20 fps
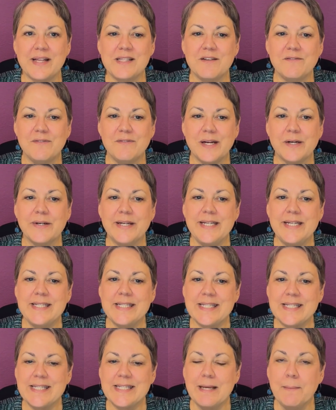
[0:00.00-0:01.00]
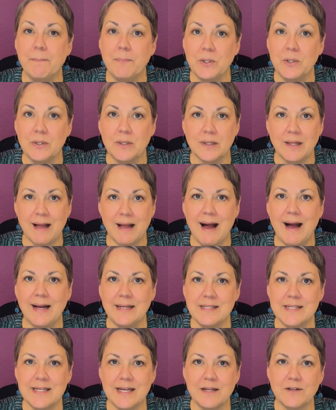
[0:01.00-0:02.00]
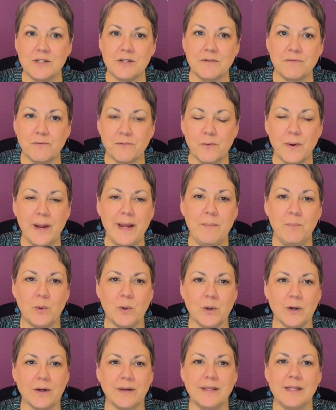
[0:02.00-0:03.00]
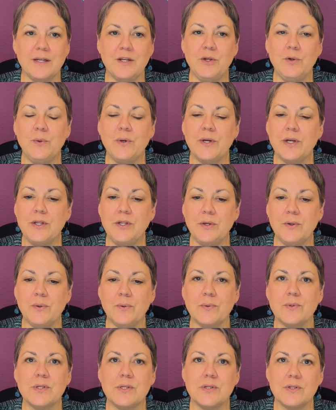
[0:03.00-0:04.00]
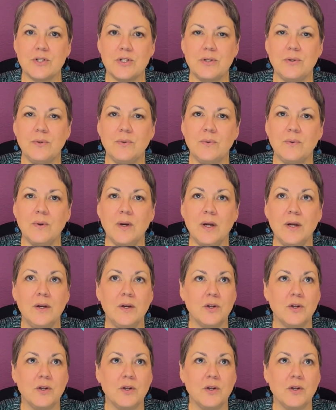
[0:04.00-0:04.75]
a very simple content framework that you can use to